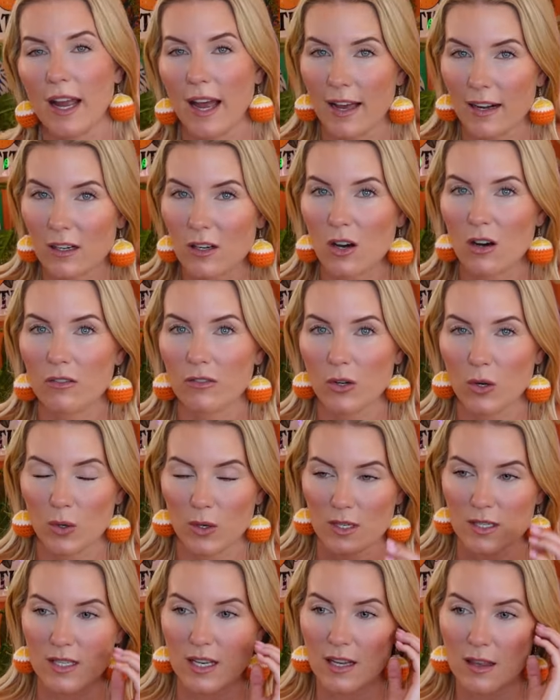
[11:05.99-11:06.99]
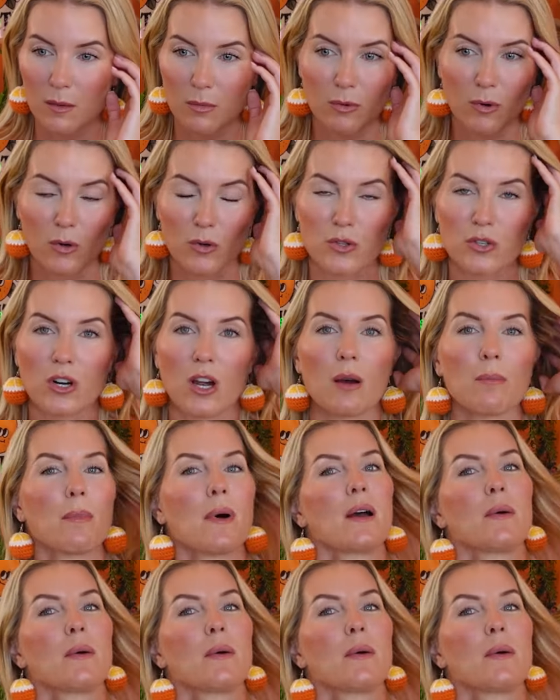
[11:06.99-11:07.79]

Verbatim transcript: at a golf course in the pro shop.